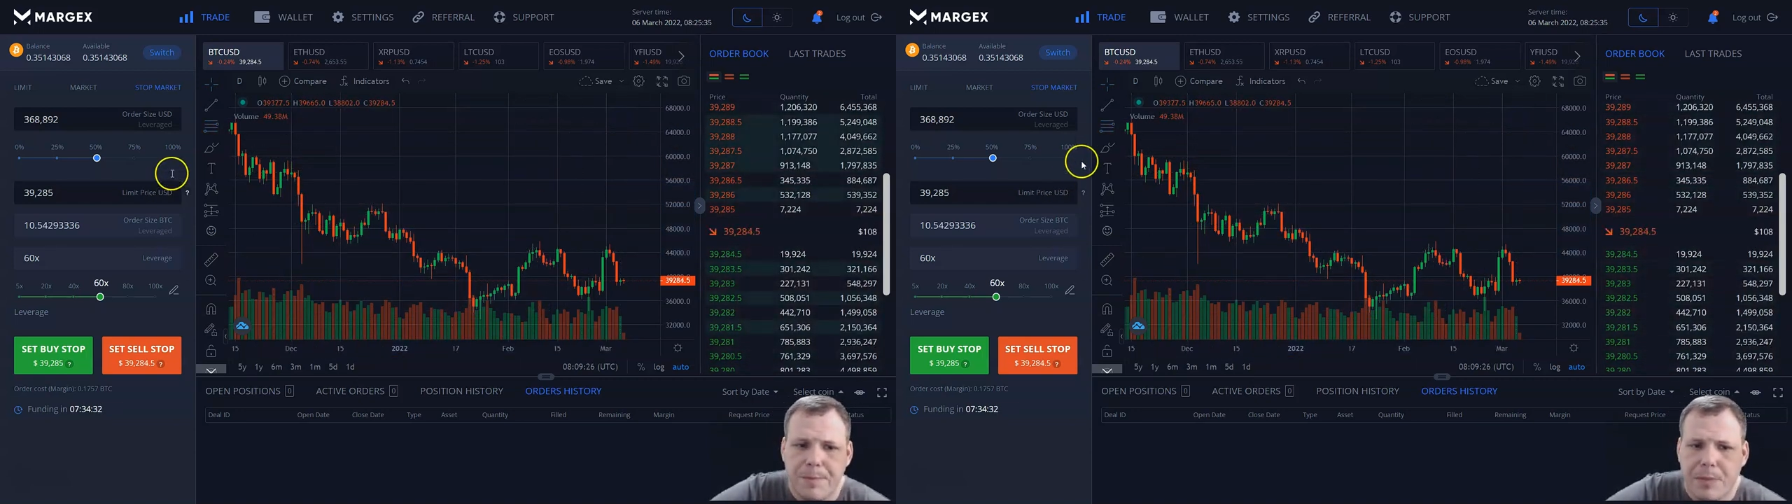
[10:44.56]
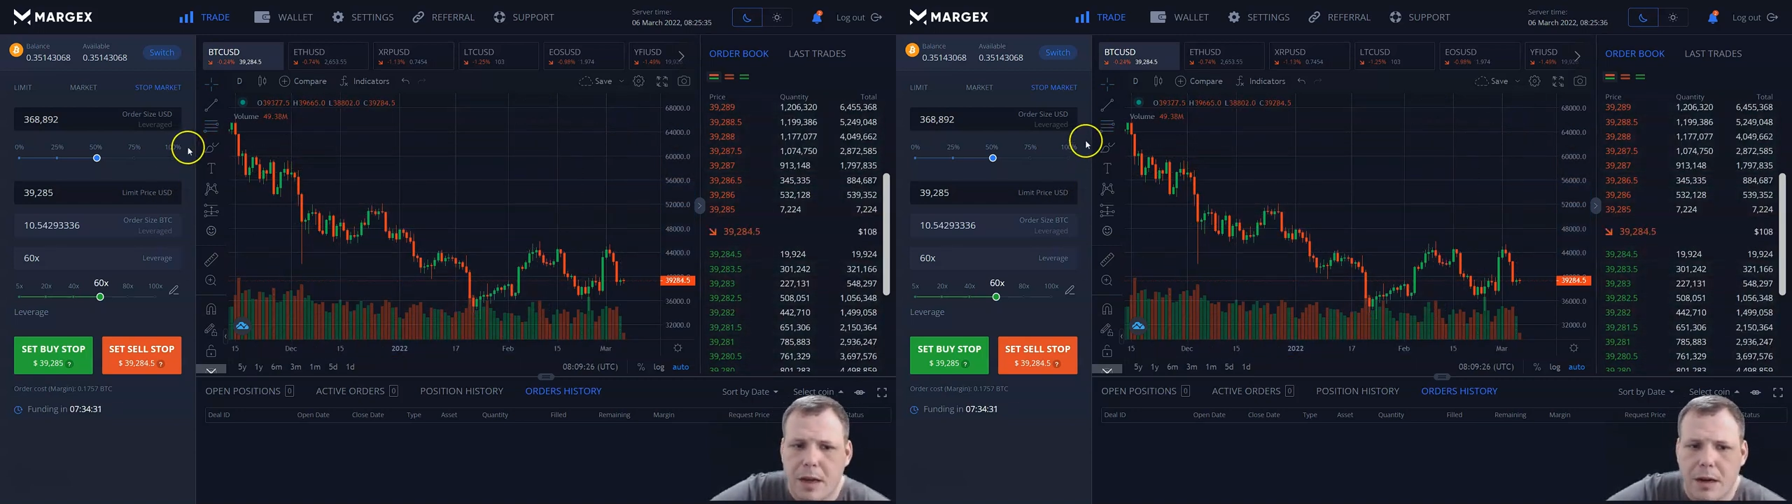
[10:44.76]

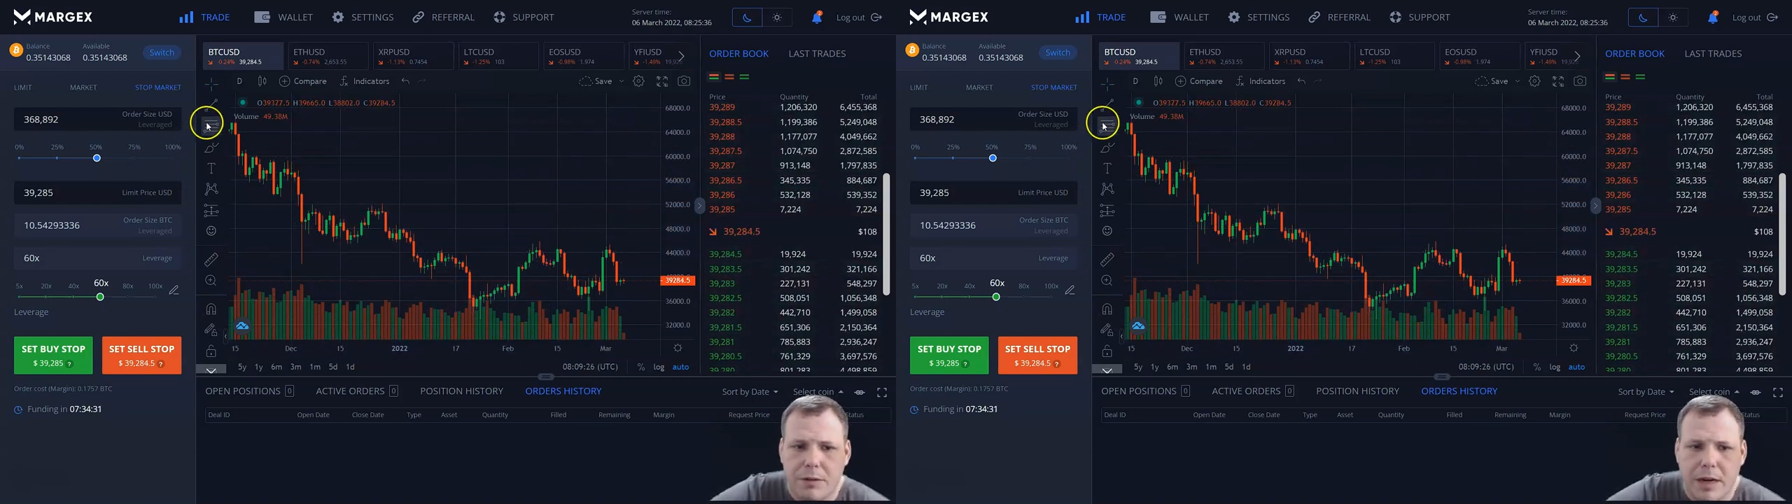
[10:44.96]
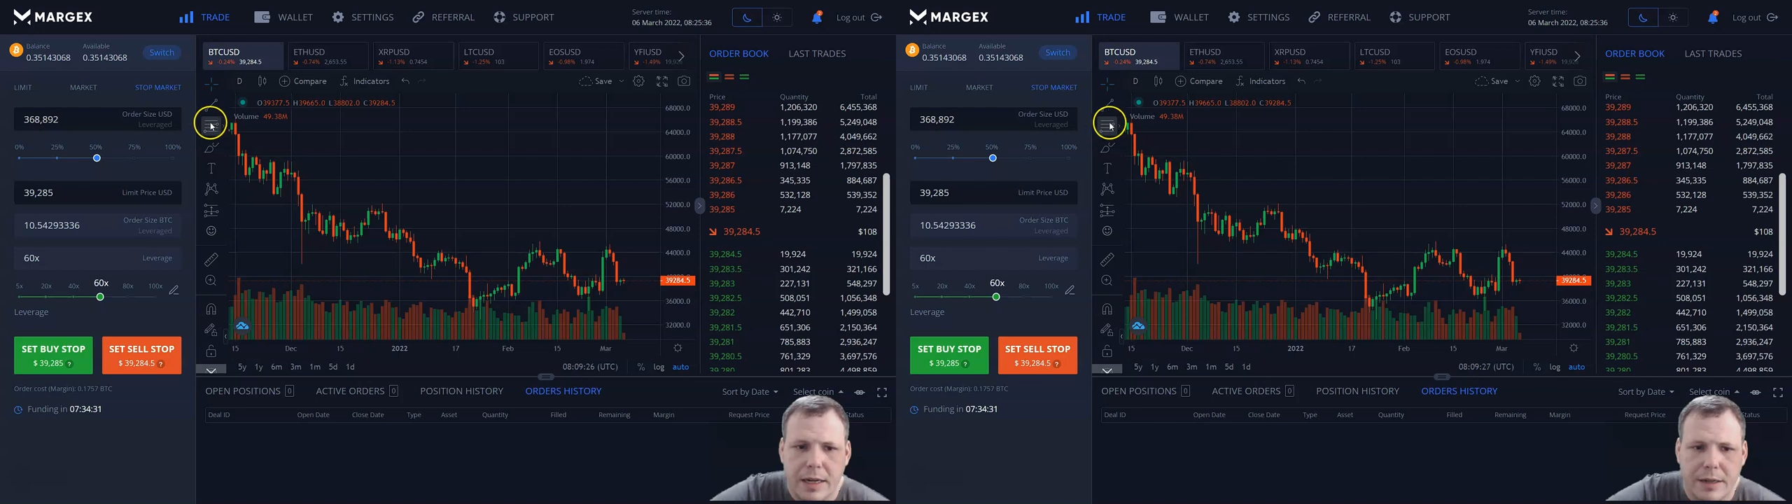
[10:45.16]

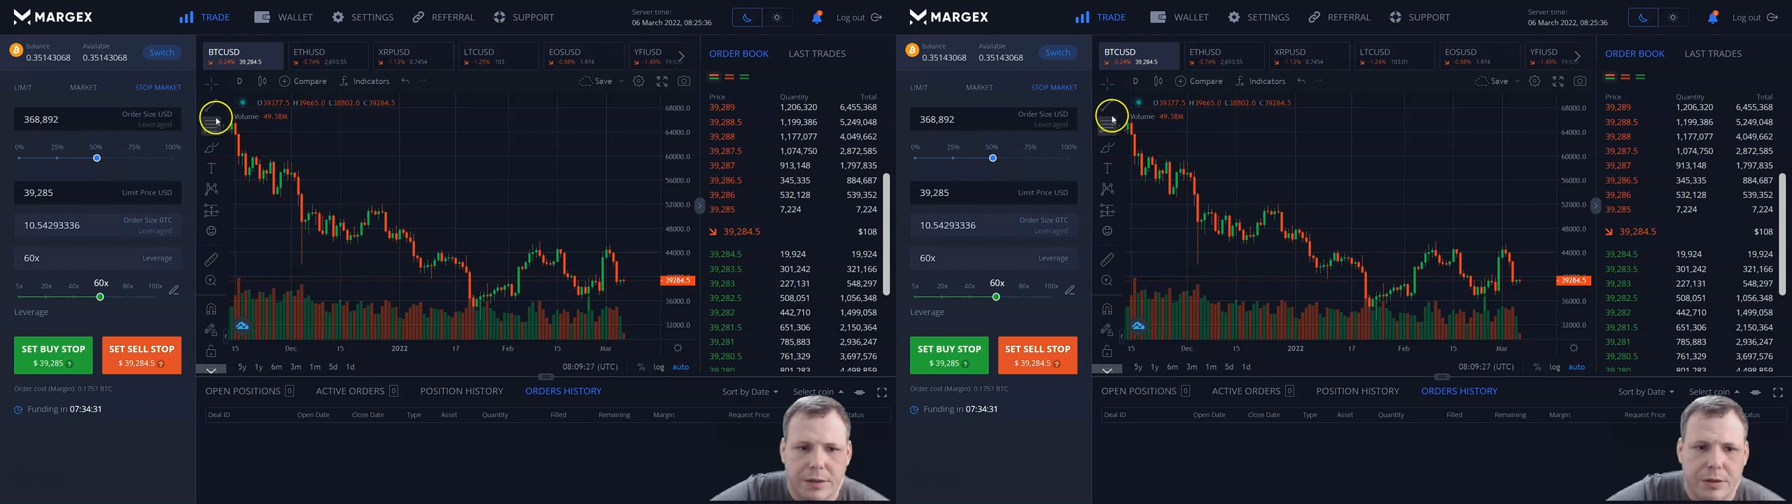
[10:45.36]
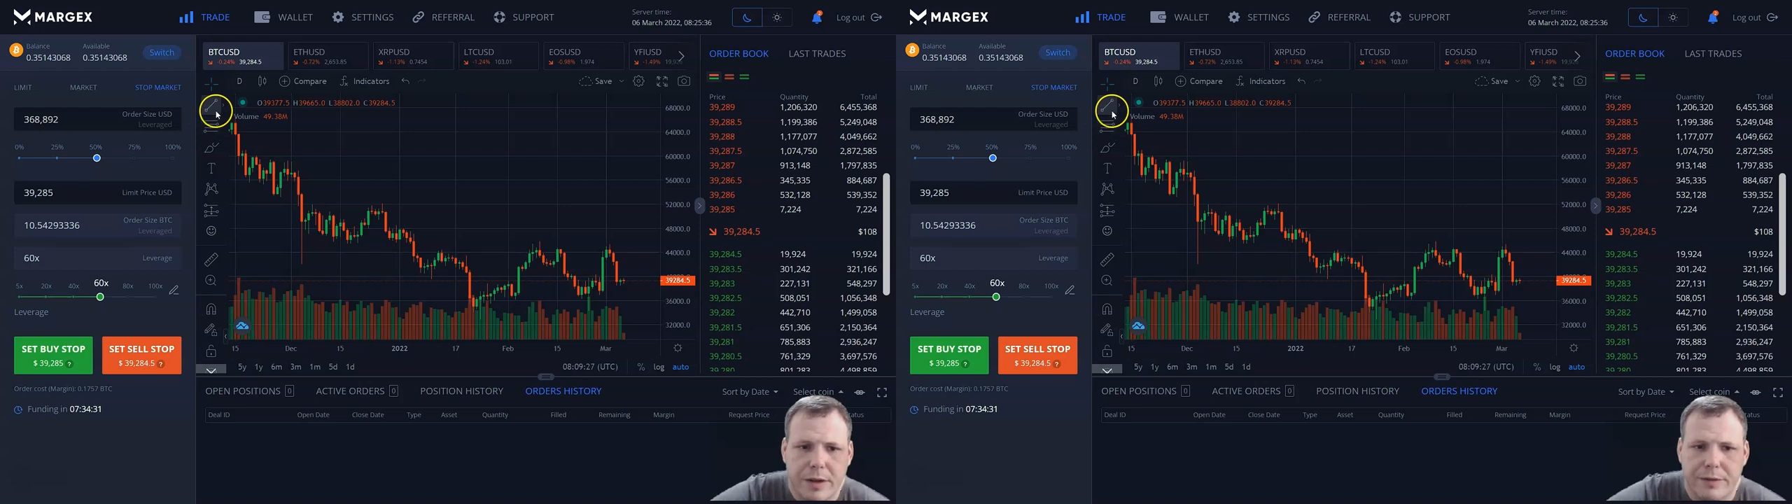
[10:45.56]
right here.
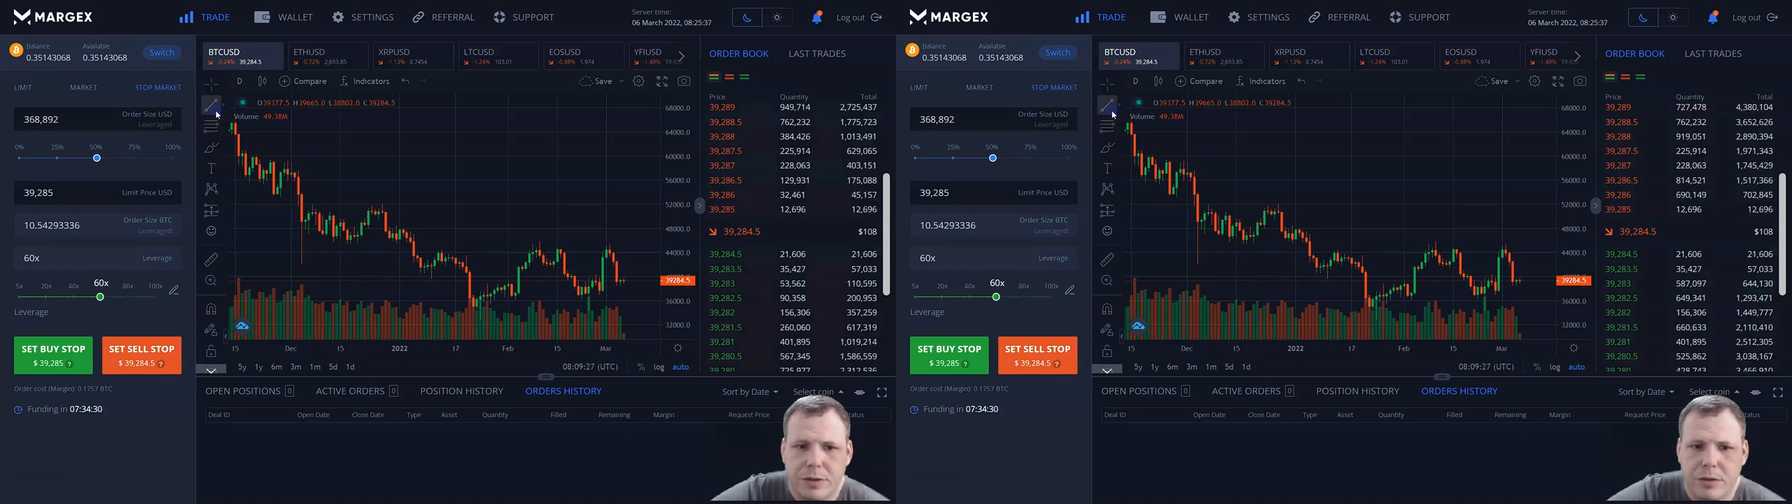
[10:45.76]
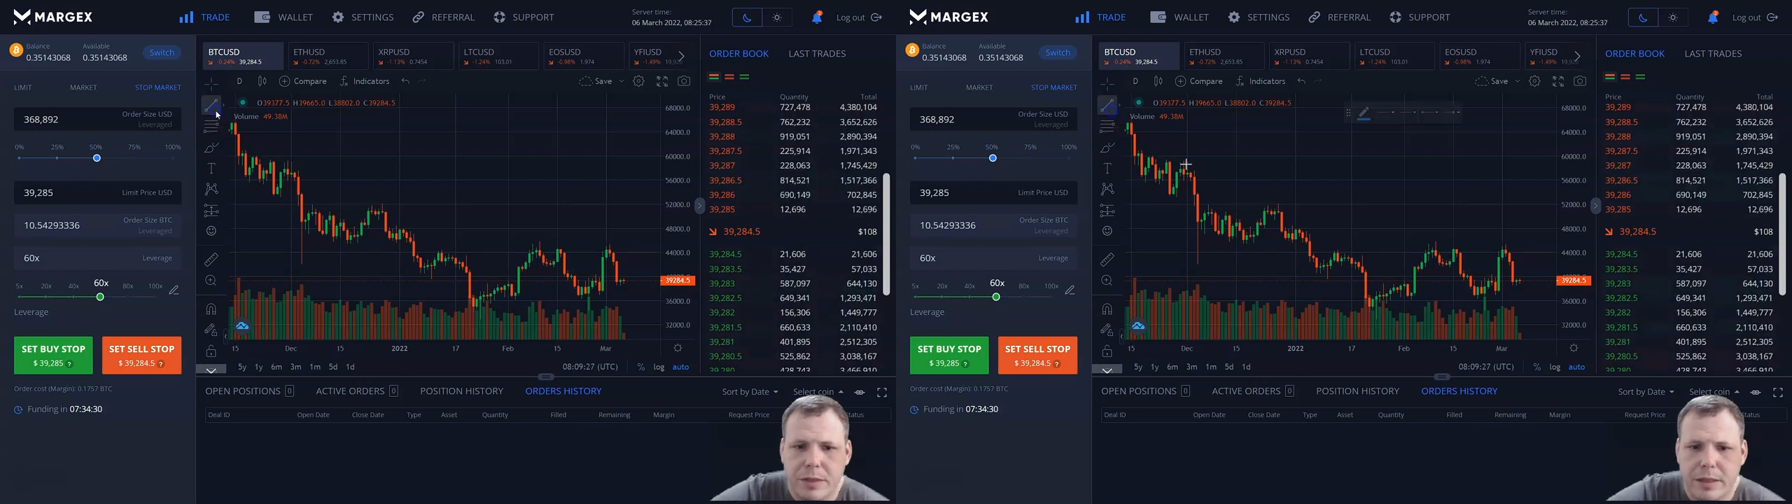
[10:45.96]
So you have so many